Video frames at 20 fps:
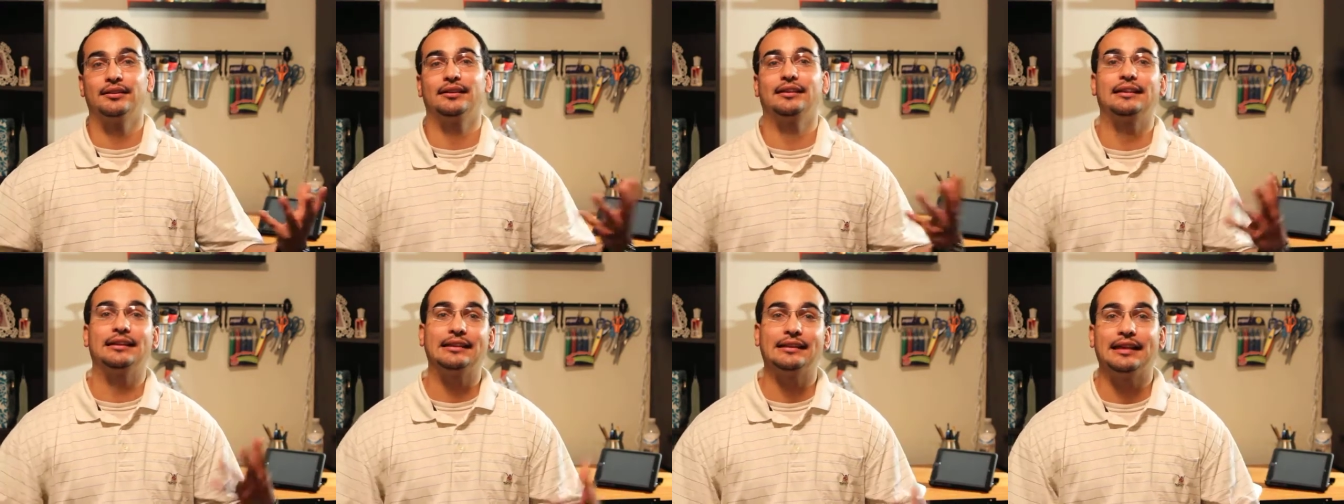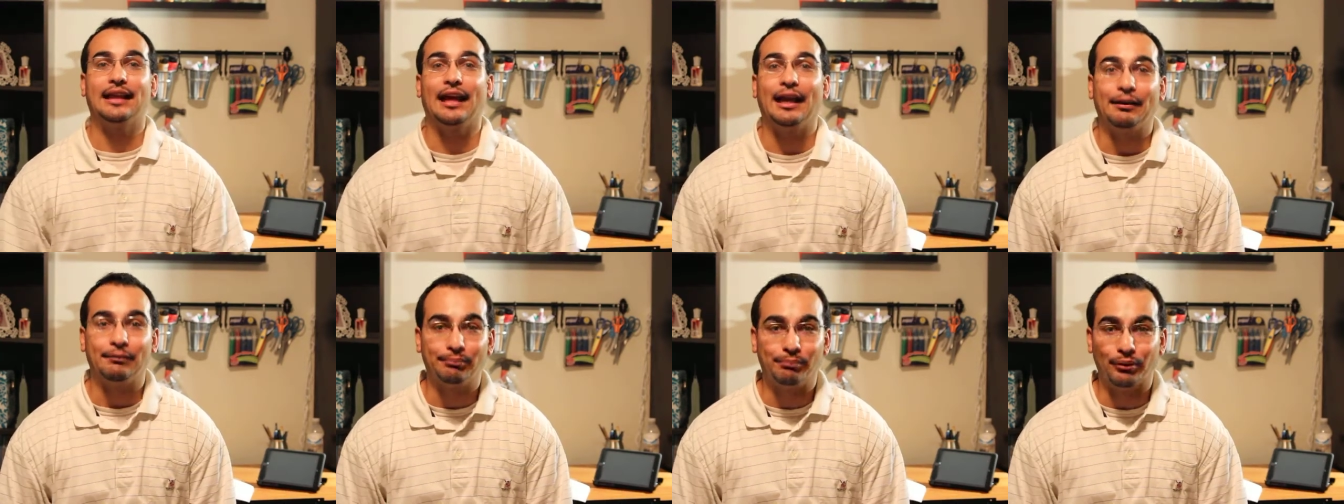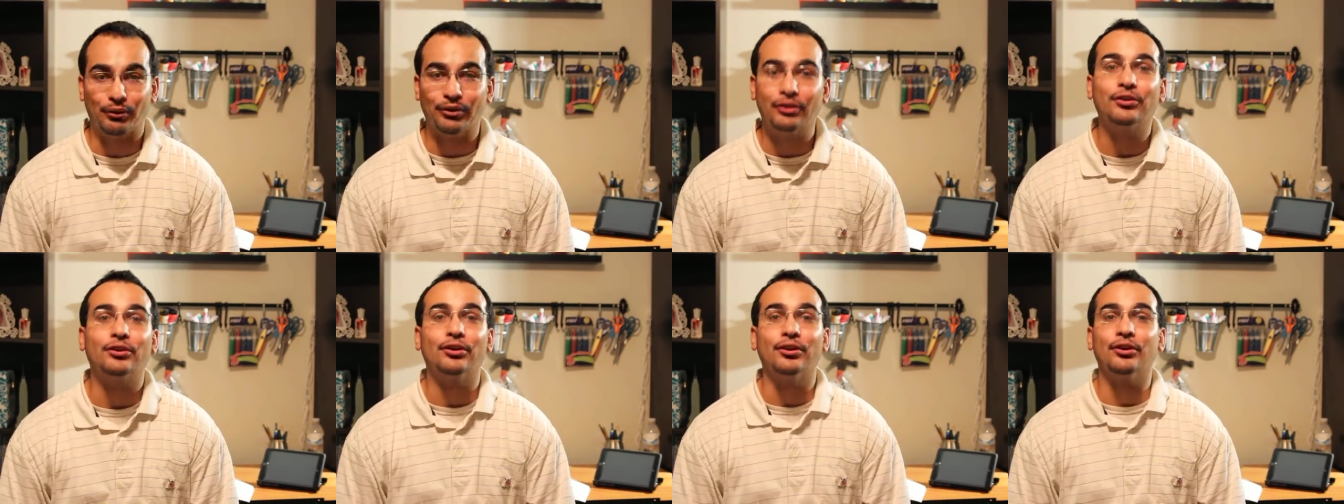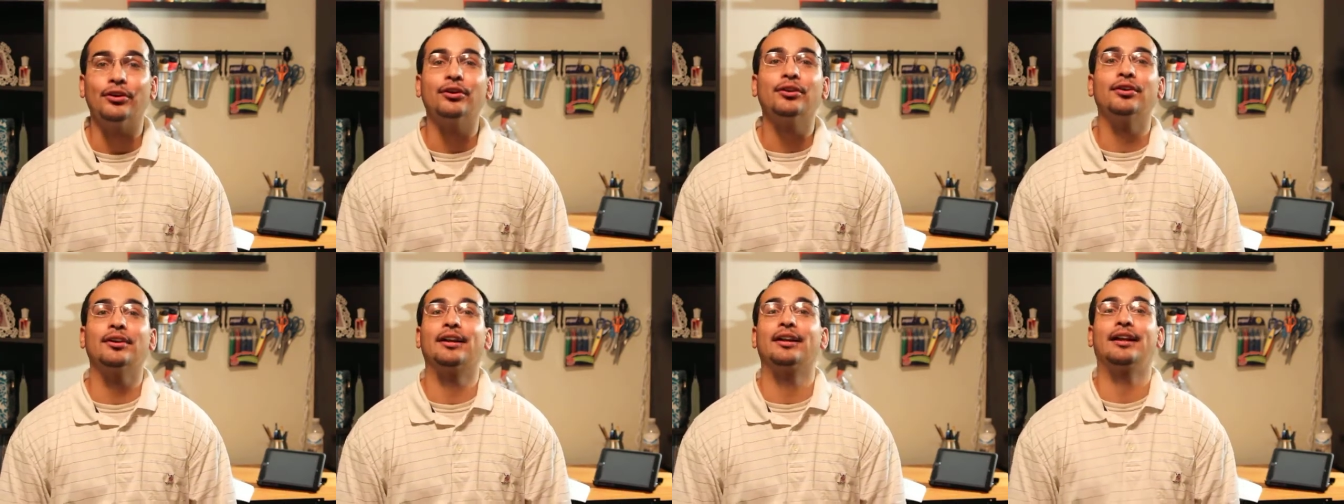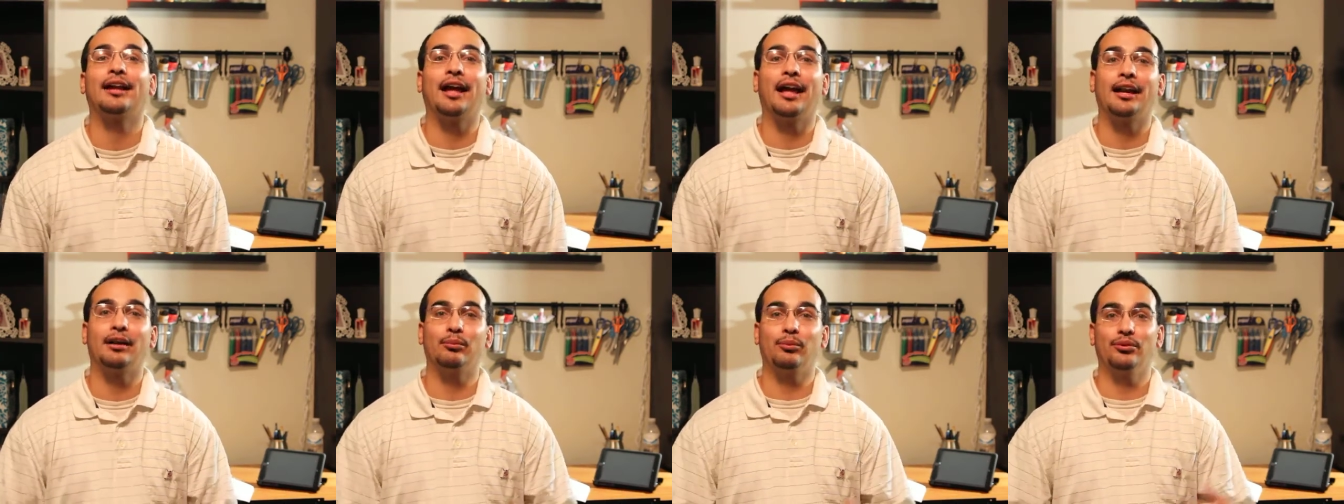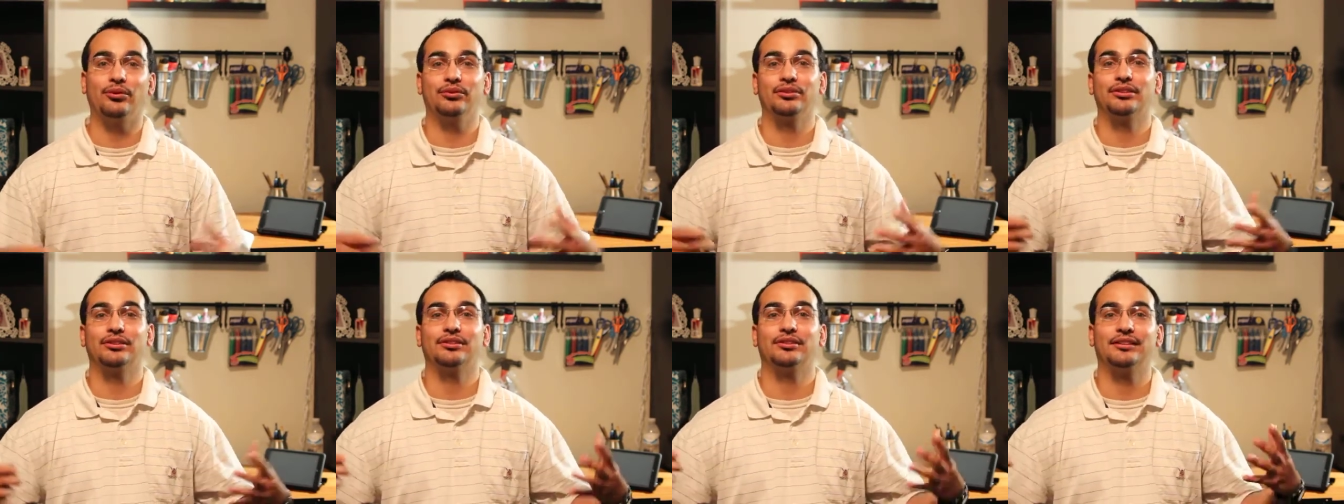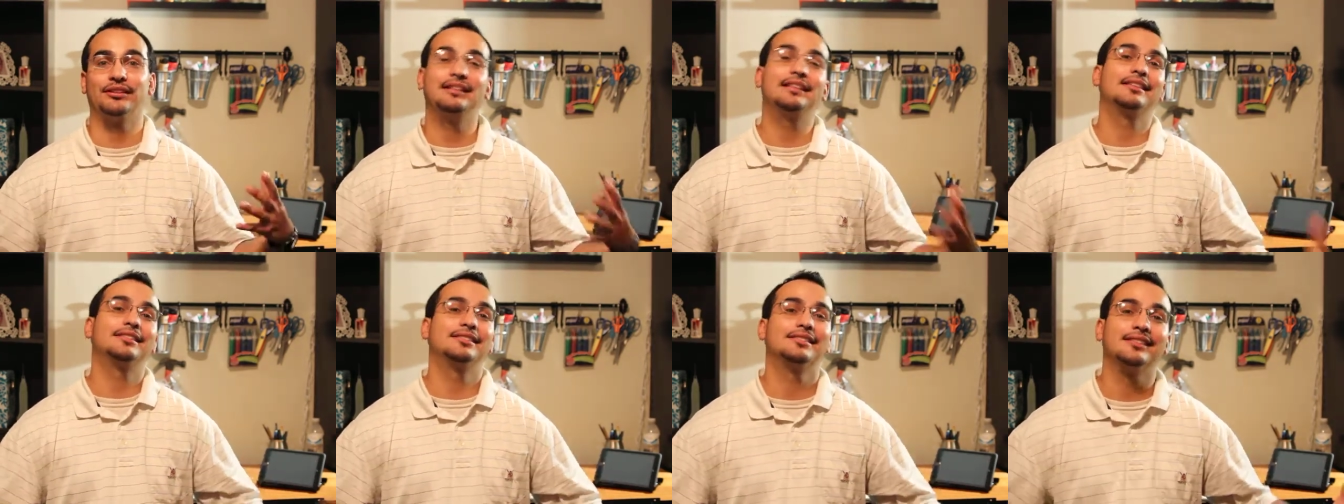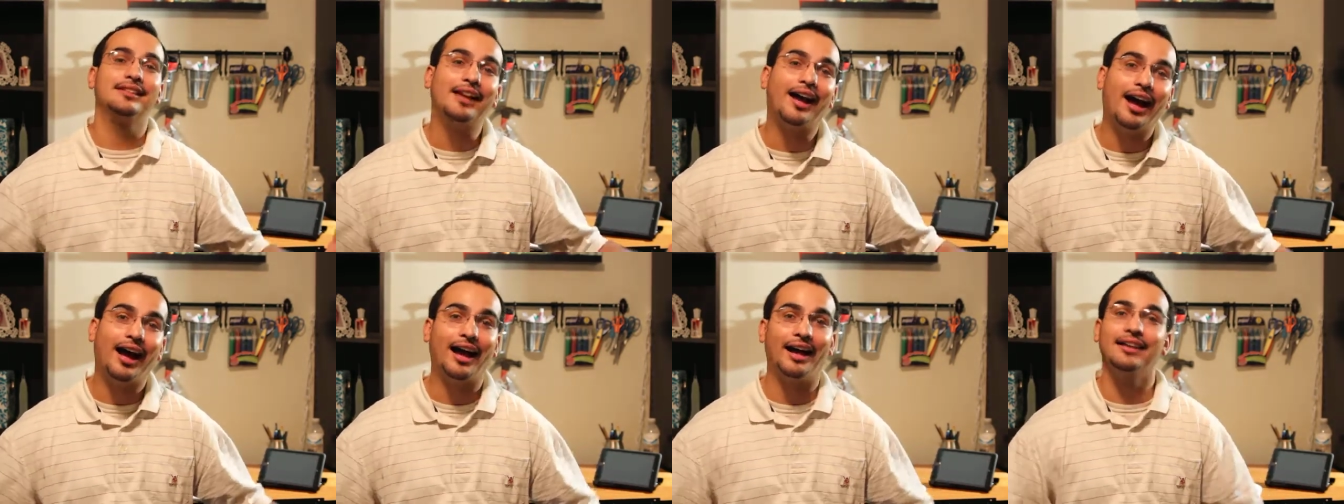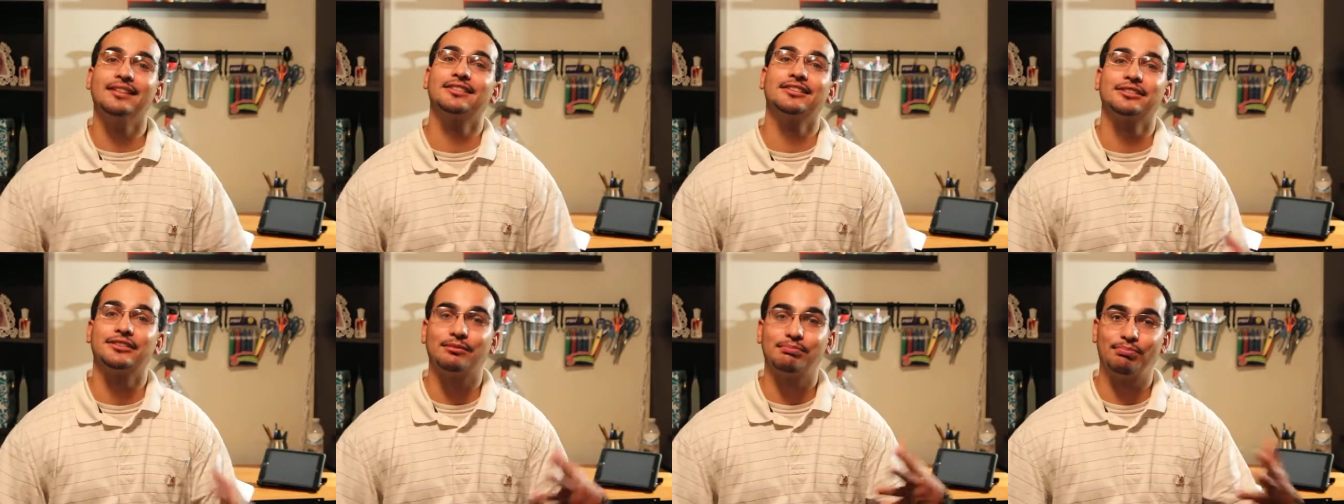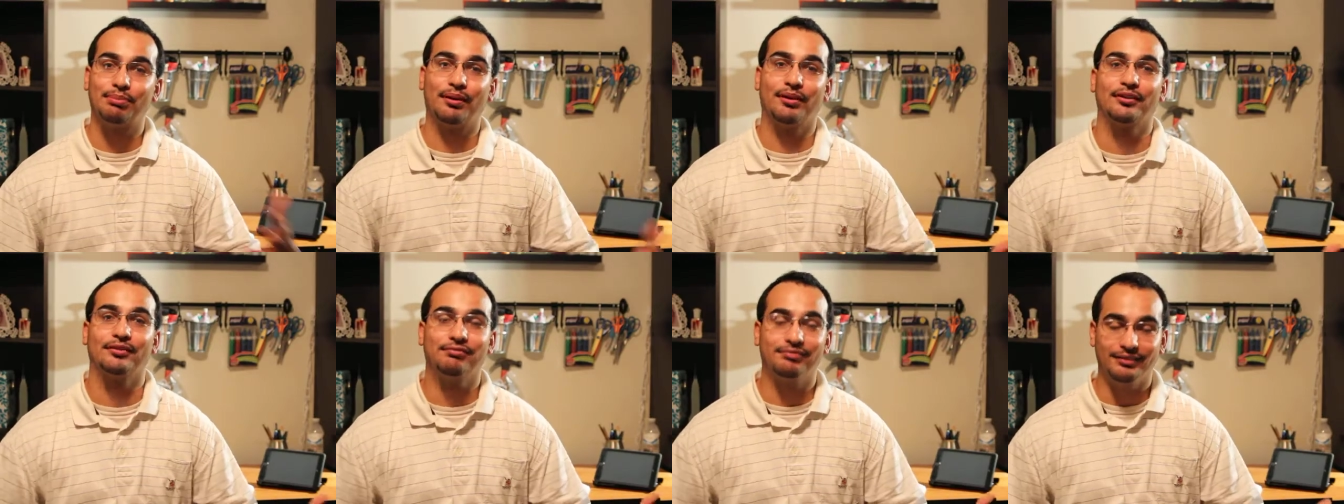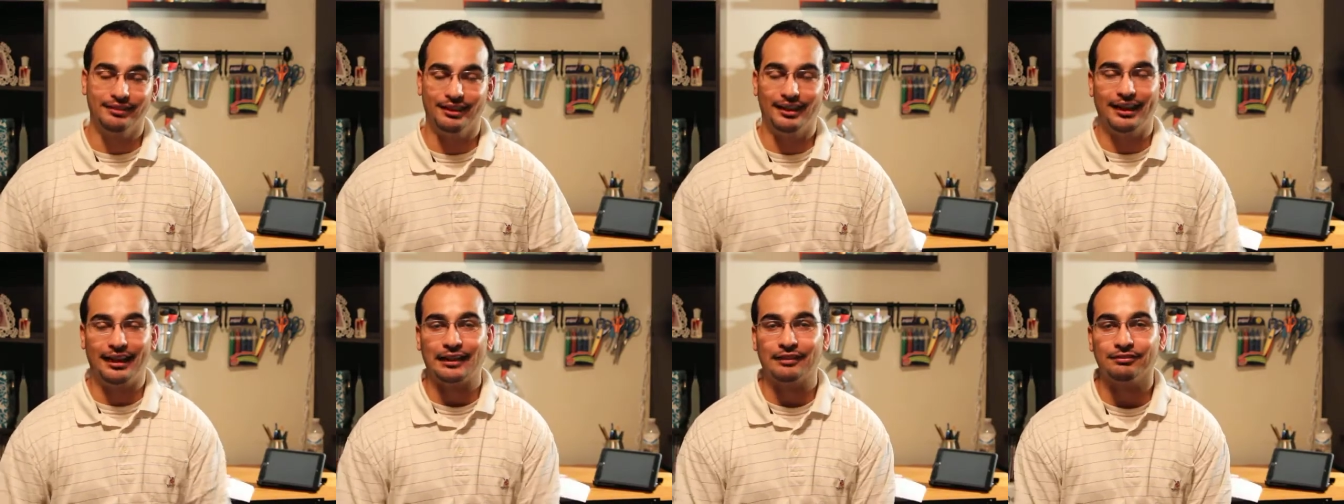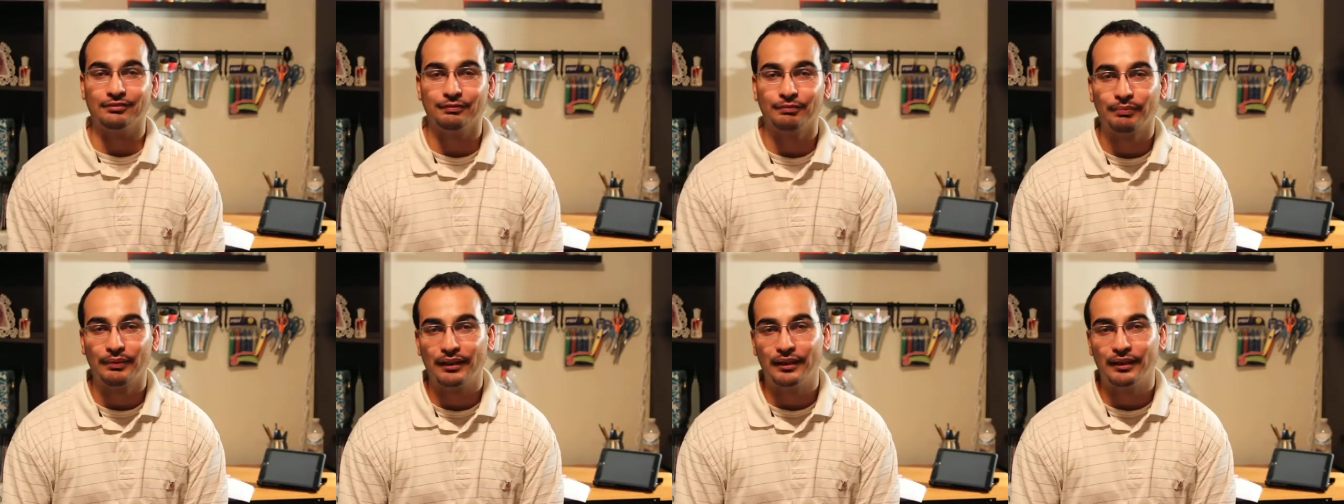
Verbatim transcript: eat a burger, an animal just needs to die. It's just a part of life.